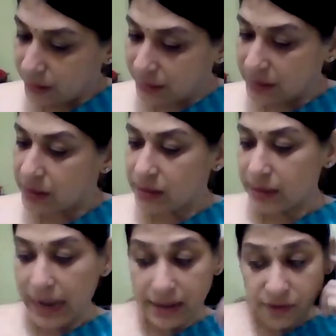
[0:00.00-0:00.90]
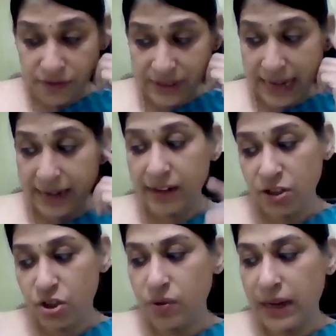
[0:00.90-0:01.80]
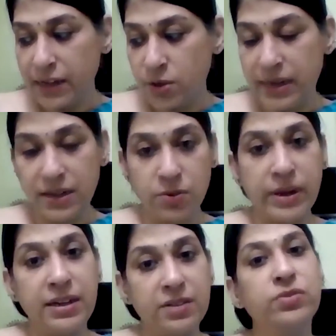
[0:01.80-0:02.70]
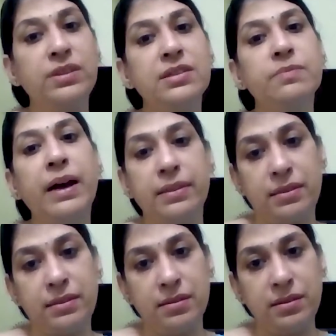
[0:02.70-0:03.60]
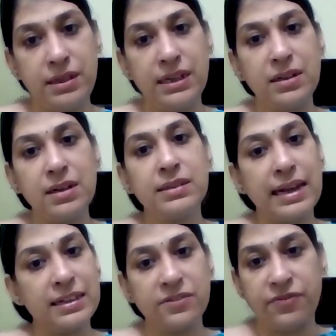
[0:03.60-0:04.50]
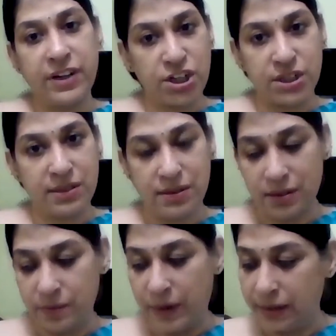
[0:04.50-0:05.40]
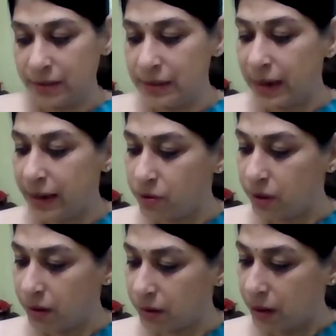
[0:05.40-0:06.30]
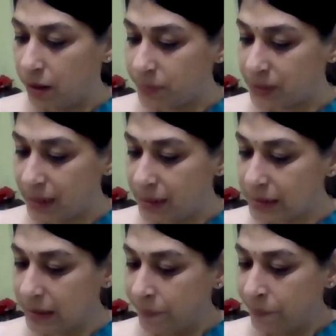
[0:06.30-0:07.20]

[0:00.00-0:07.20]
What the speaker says: This is as of 2nd July 2020, so this month. The data is as fresh as this month. CIO.com says,